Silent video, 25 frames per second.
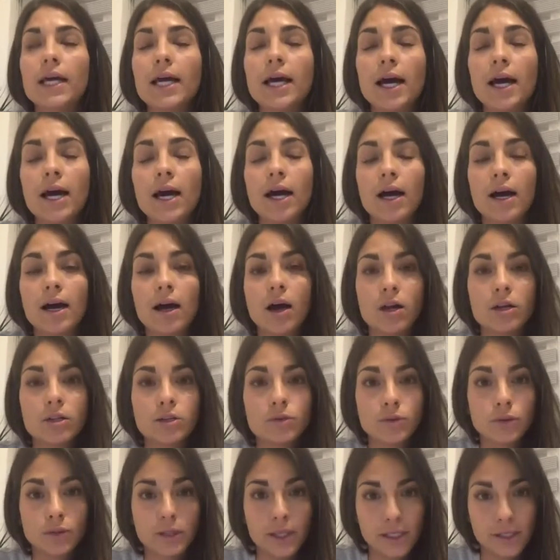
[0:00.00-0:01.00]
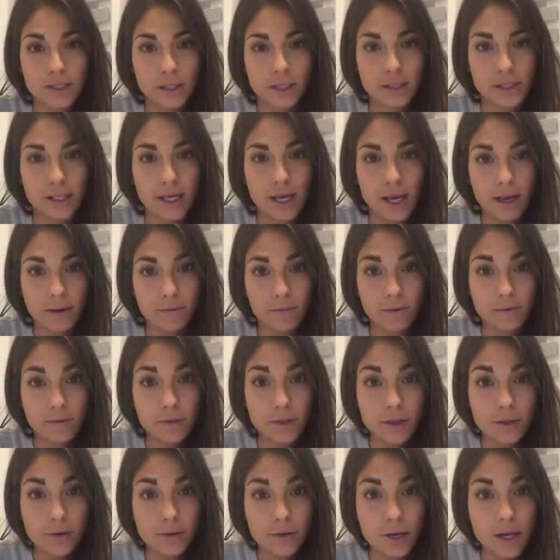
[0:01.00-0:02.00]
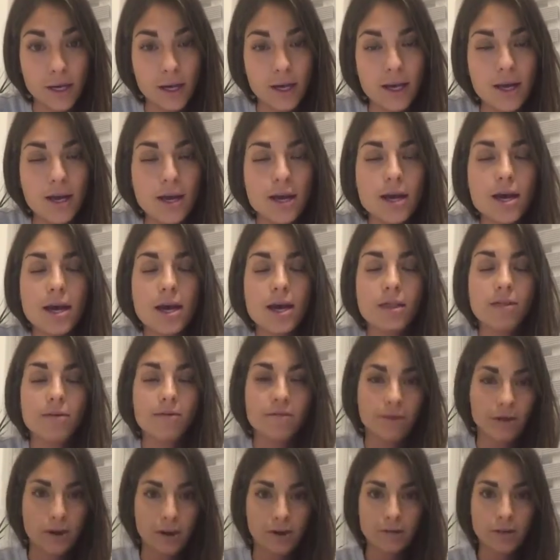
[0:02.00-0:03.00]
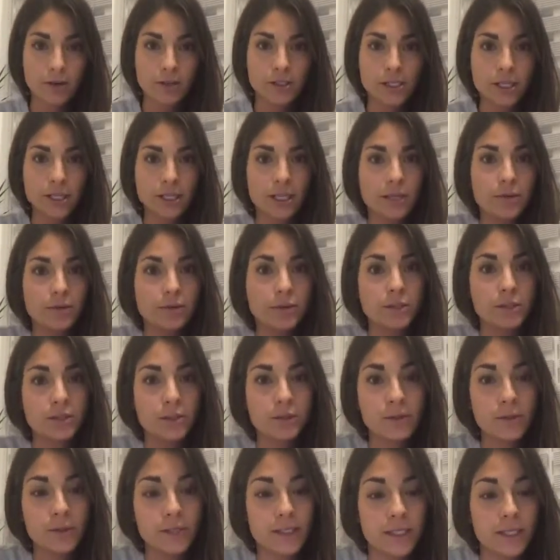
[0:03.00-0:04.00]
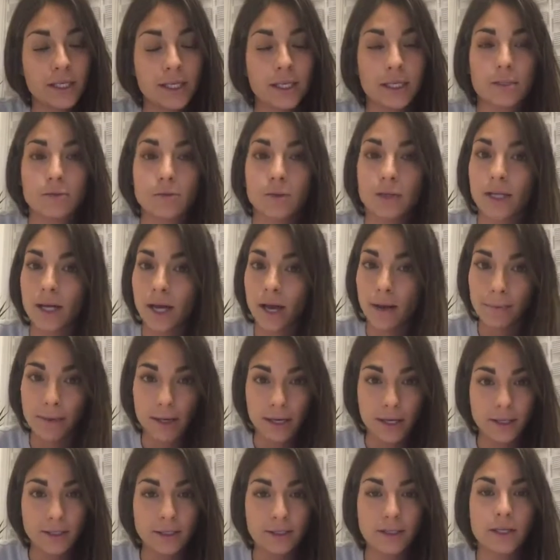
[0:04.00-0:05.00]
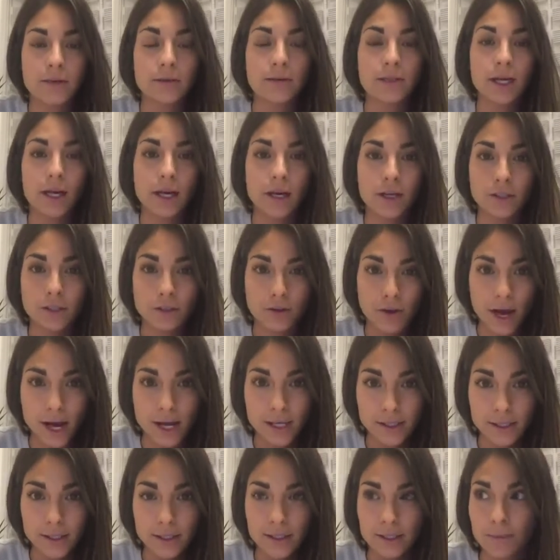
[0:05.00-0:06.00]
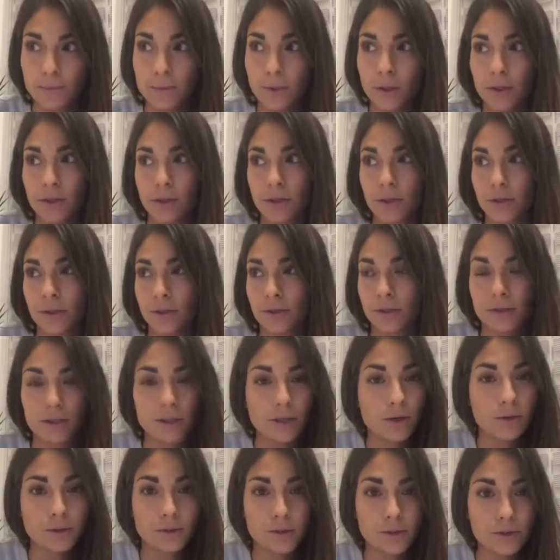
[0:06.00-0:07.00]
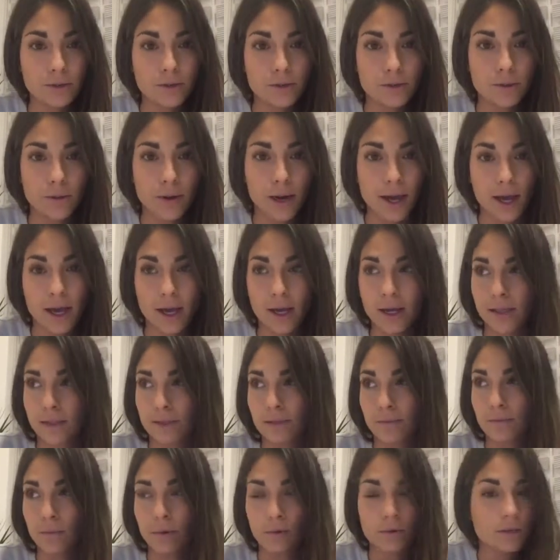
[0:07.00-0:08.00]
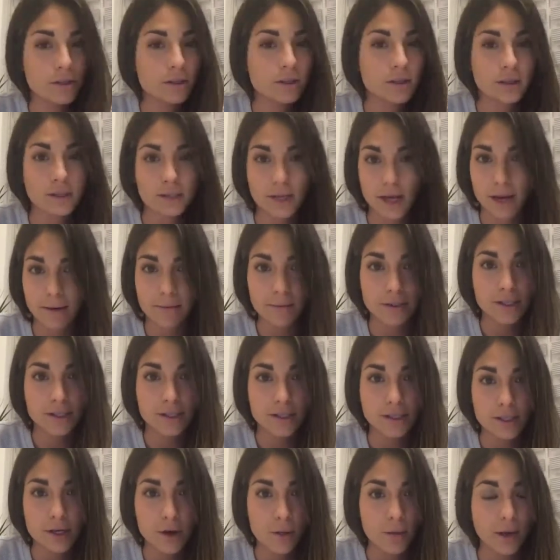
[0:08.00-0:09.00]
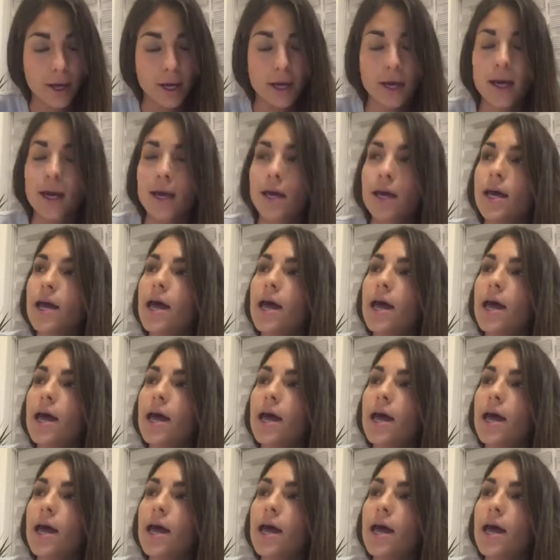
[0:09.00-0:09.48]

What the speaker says: Our school day starts at 8:53, and the very first thing they would do is the kids would come in, they would get undressed, put their snowsuits away because most of the time it's snowing,